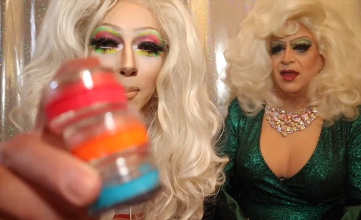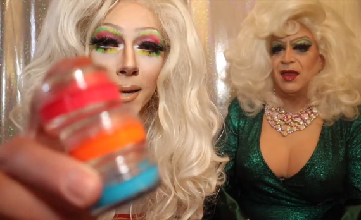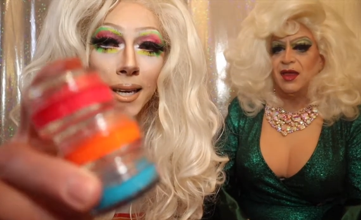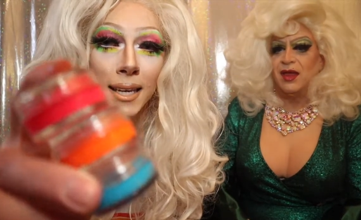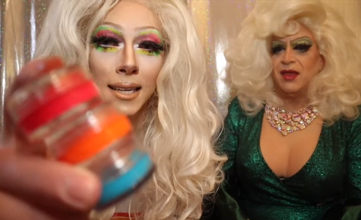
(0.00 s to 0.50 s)

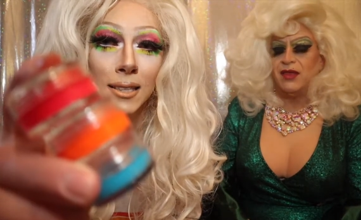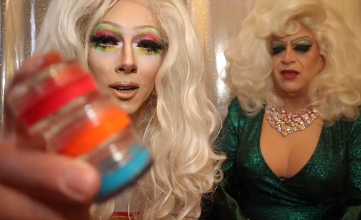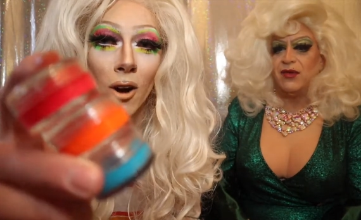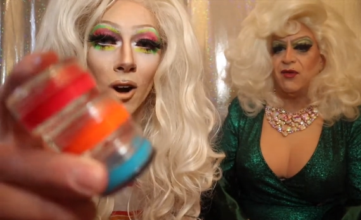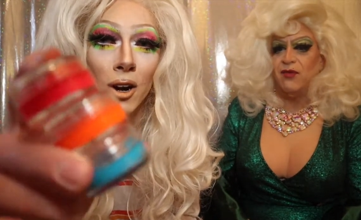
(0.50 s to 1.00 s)

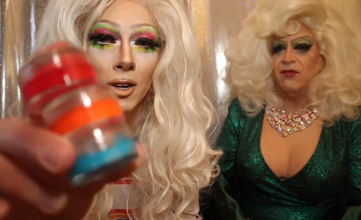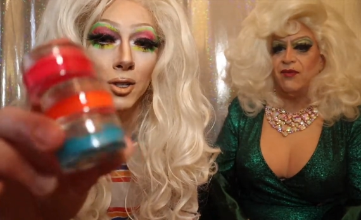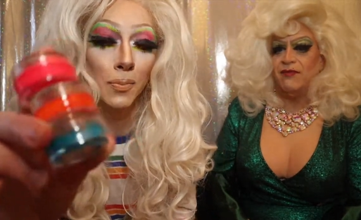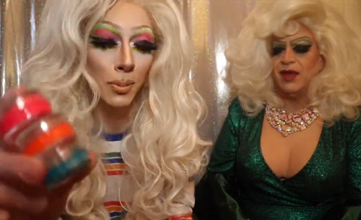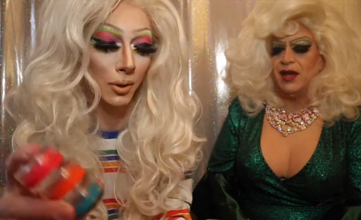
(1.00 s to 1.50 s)
Speaker 1: pinks, so
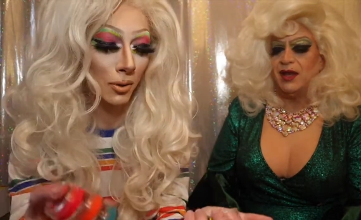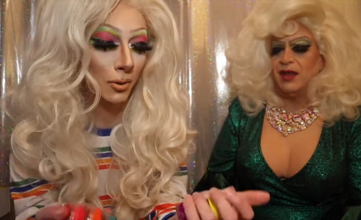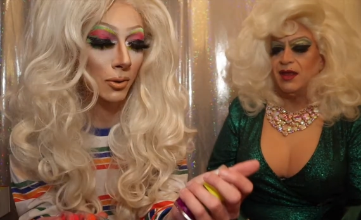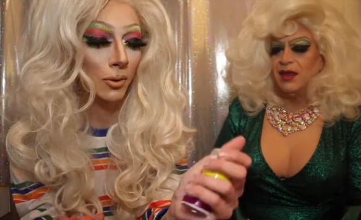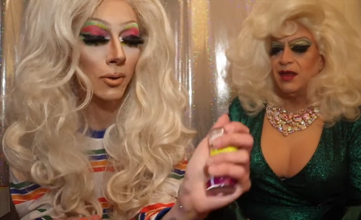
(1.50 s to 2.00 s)
orange, vivid.
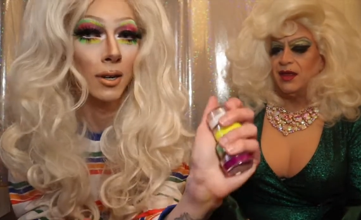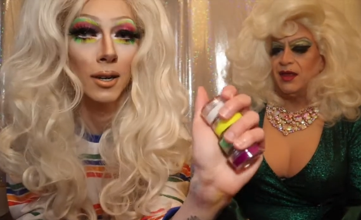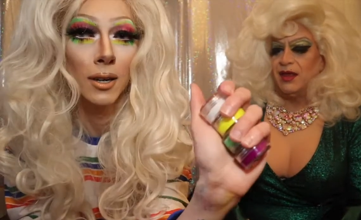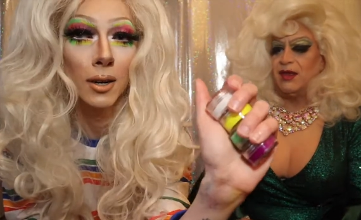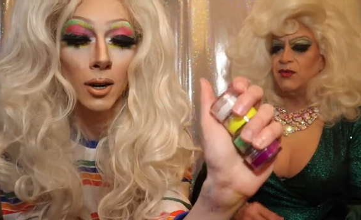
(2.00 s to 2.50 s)
blue.
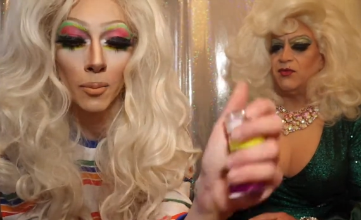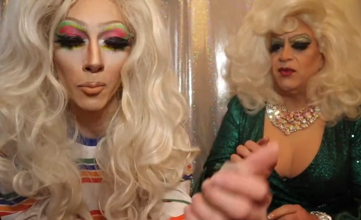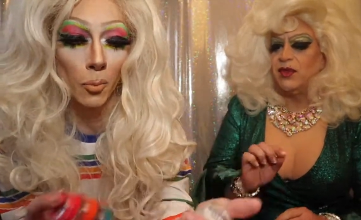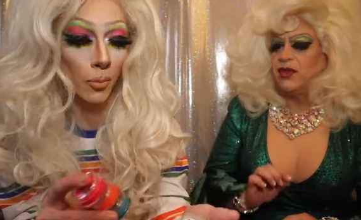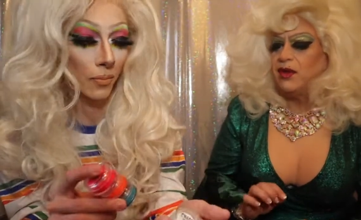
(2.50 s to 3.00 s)
Now, is
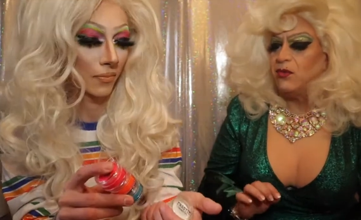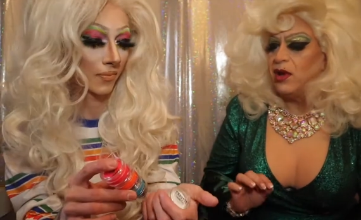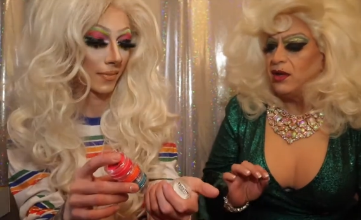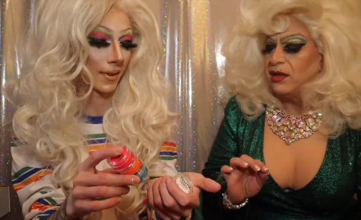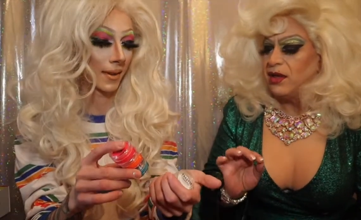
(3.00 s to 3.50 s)
is there
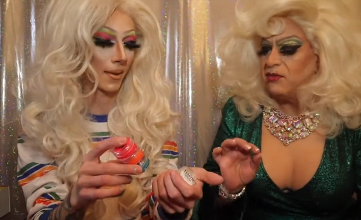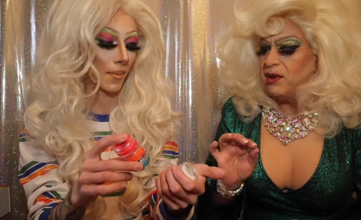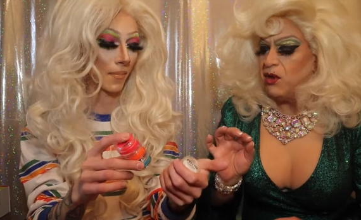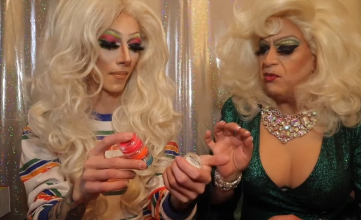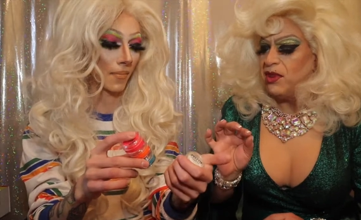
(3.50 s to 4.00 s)
one that's
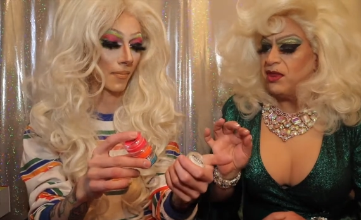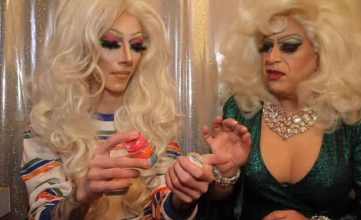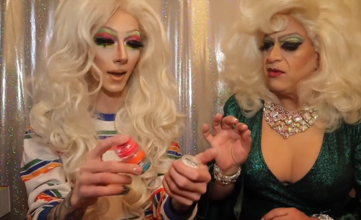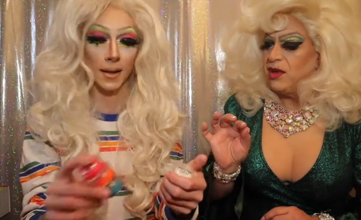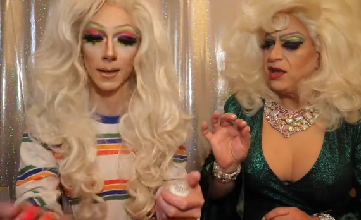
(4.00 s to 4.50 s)
been opened
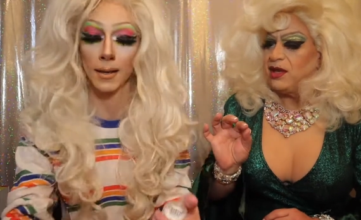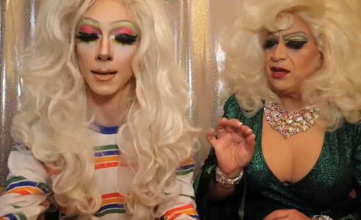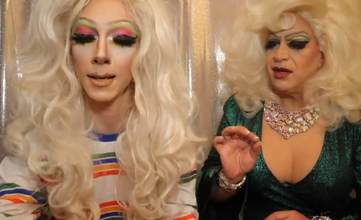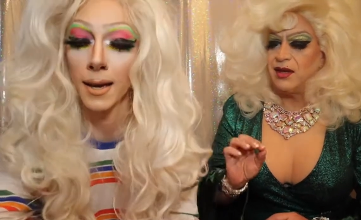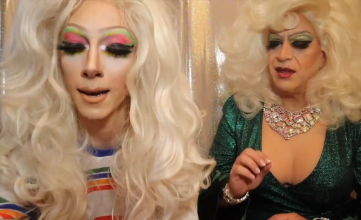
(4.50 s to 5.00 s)
so I can?
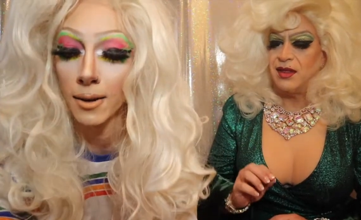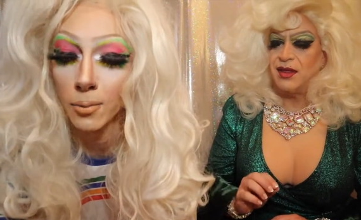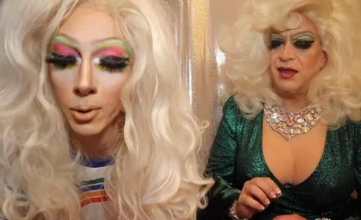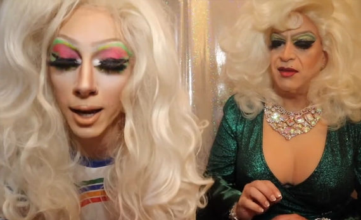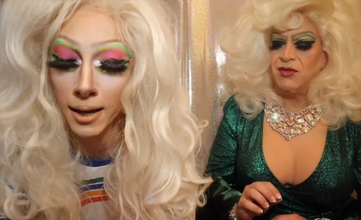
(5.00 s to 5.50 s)

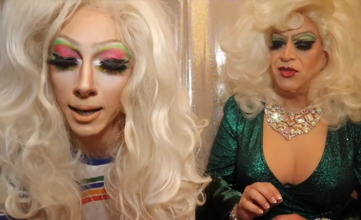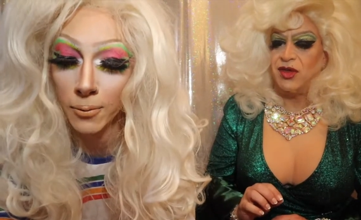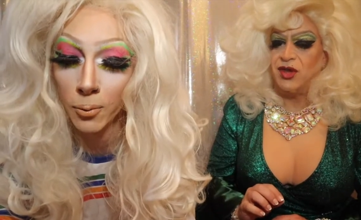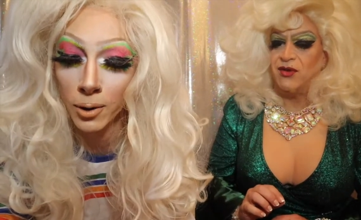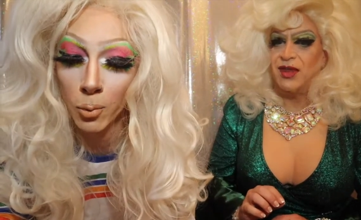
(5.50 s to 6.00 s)
Yeah, we if
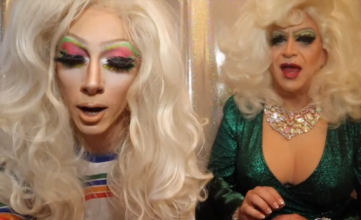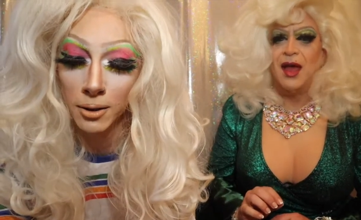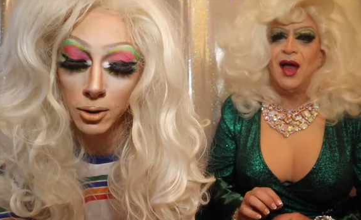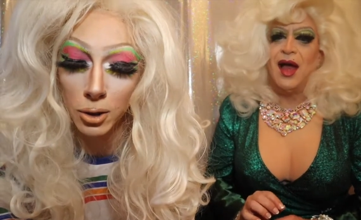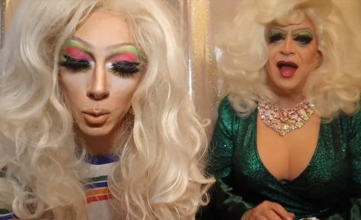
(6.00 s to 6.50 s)
curious. we
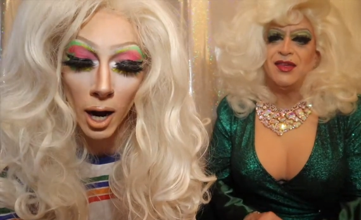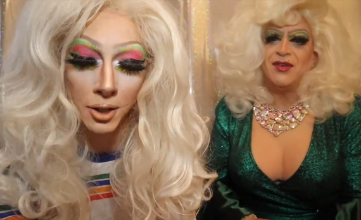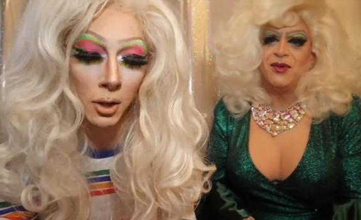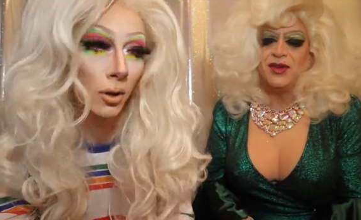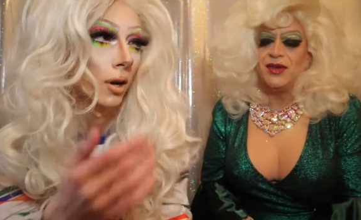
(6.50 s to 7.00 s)
Speaker 2: want to
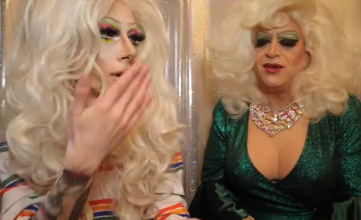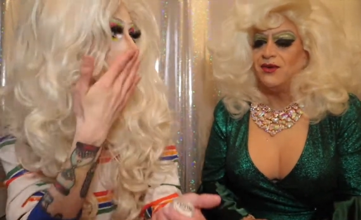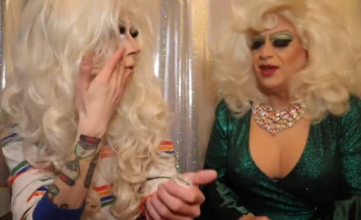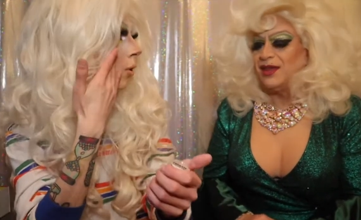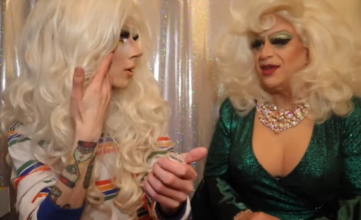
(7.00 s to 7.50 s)
swatch it,
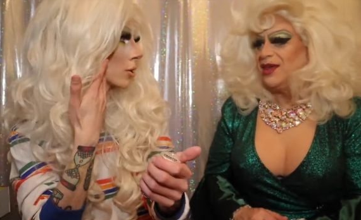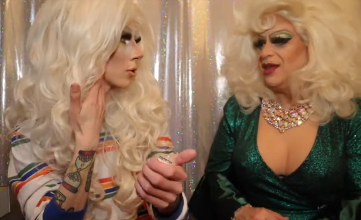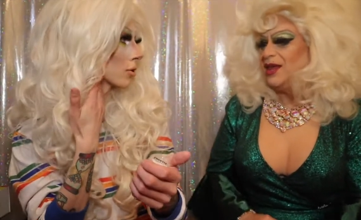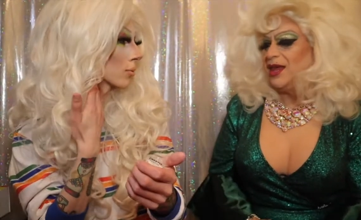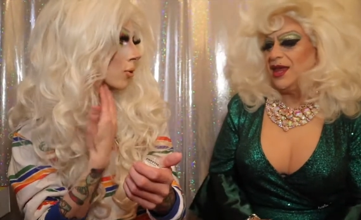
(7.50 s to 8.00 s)
curious. you want us
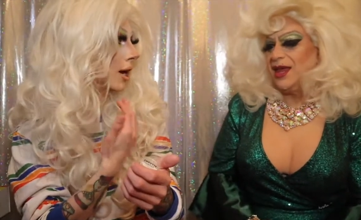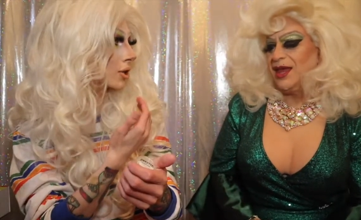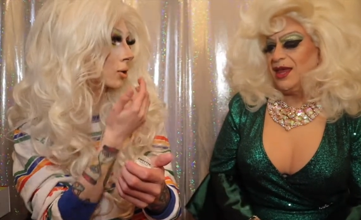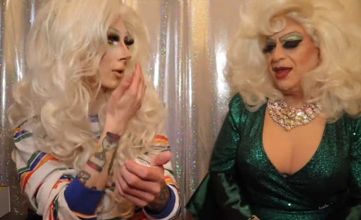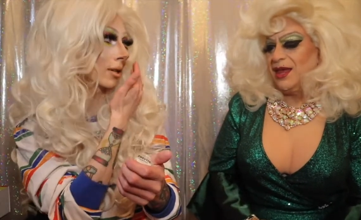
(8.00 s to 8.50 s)
to do some
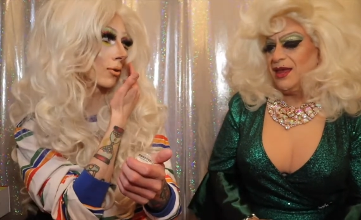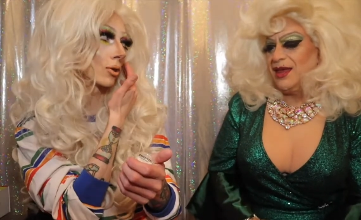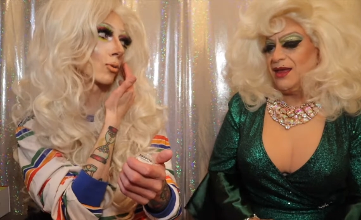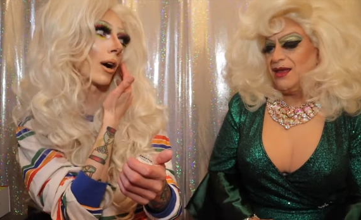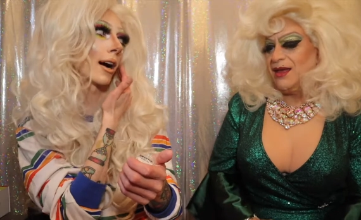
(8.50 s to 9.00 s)
swatches? We can do a
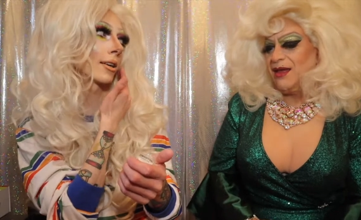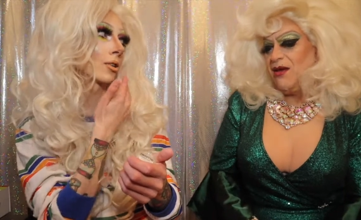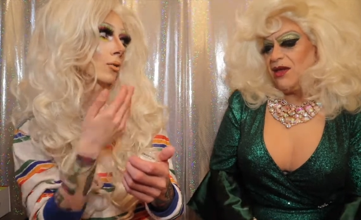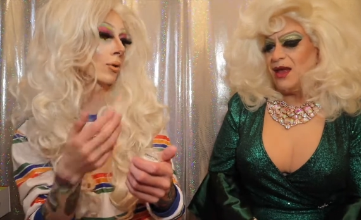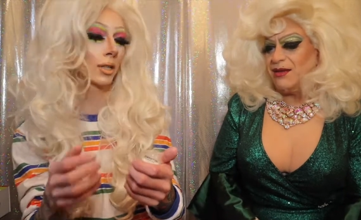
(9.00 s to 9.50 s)
swatch.
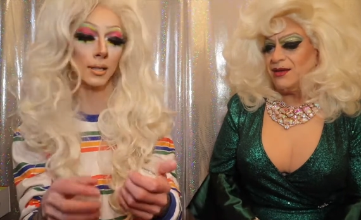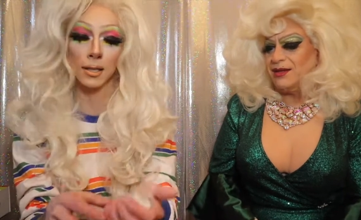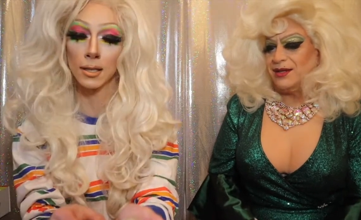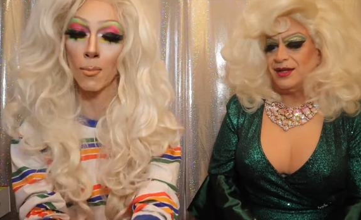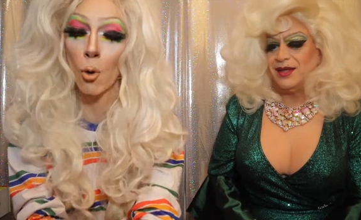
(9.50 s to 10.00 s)
Okay. We just
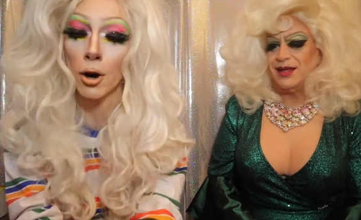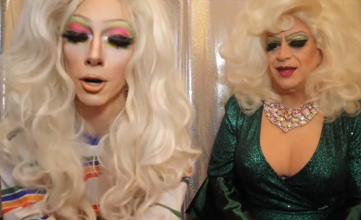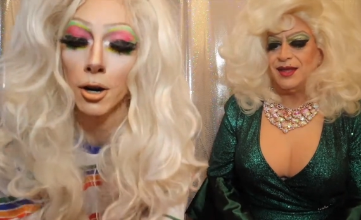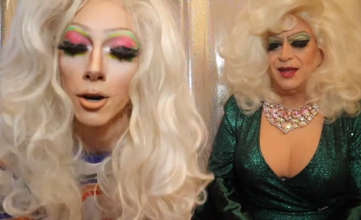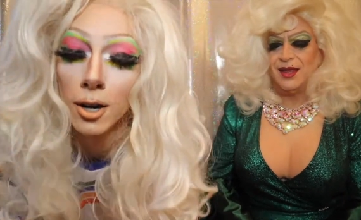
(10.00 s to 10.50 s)
need some
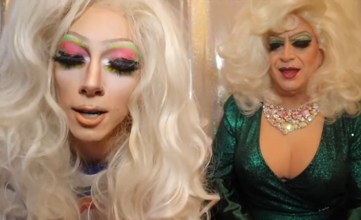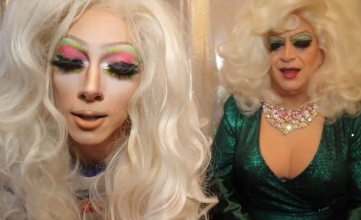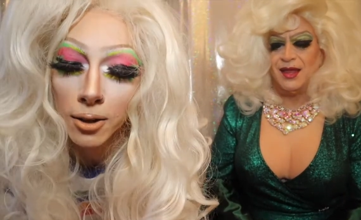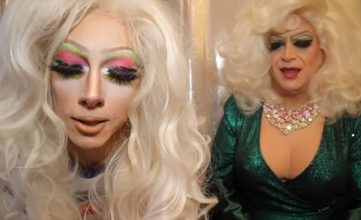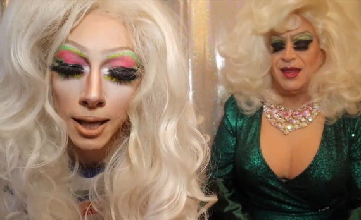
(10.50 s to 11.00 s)
water
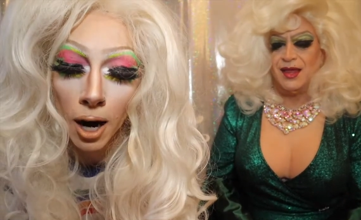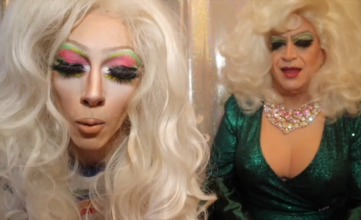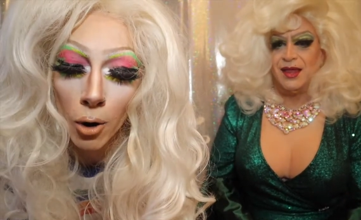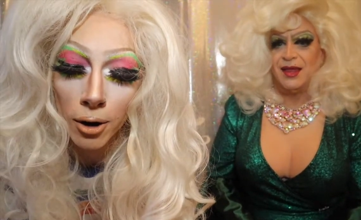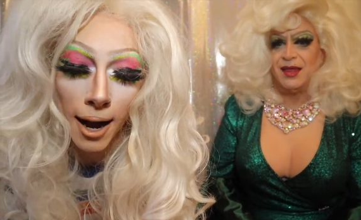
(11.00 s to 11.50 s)
because they are water